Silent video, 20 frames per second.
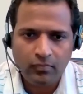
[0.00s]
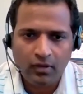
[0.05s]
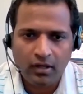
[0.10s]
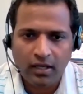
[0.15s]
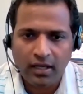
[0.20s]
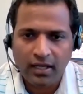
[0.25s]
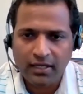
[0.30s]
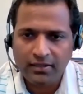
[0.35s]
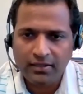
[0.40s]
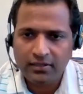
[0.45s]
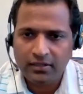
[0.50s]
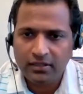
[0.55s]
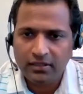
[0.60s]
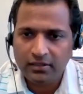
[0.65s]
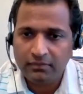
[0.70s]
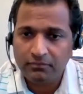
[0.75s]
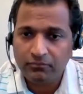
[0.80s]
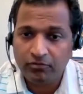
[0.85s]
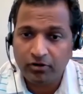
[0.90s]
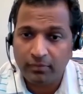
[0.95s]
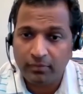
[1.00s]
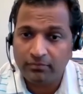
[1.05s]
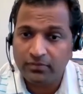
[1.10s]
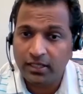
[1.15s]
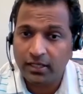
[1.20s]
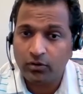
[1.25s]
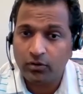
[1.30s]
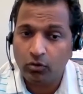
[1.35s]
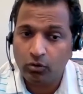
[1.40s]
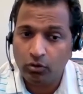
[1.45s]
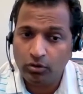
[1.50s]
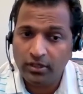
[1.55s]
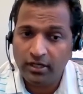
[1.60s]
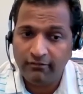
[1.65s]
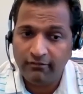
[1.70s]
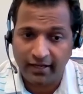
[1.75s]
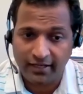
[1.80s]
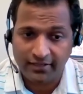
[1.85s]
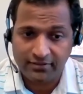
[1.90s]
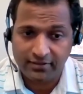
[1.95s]
And from their own
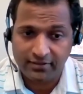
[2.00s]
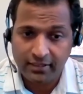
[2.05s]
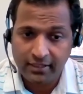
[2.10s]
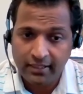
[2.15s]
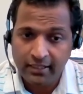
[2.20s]
device,